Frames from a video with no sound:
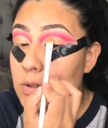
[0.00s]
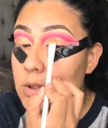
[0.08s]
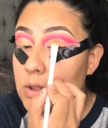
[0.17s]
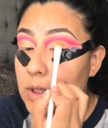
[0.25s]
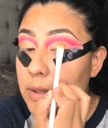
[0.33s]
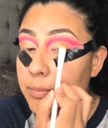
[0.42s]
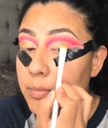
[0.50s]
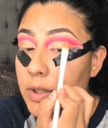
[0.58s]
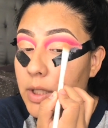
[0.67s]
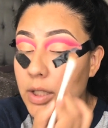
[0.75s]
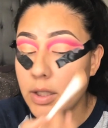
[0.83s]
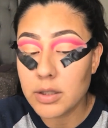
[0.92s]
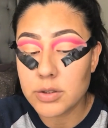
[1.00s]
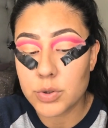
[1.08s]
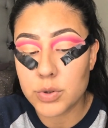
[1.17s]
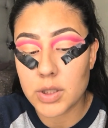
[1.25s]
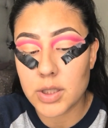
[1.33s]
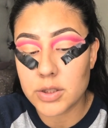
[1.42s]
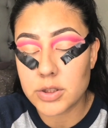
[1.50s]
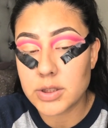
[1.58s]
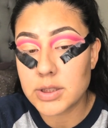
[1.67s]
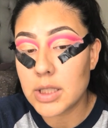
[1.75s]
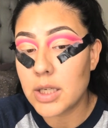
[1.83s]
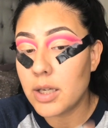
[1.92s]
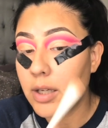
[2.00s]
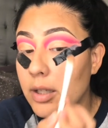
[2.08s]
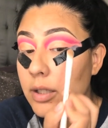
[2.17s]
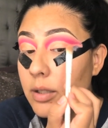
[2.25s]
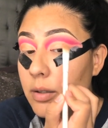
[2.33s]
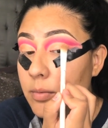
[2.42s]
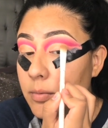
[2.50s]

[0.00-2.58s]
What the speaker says: Same thing to the other side.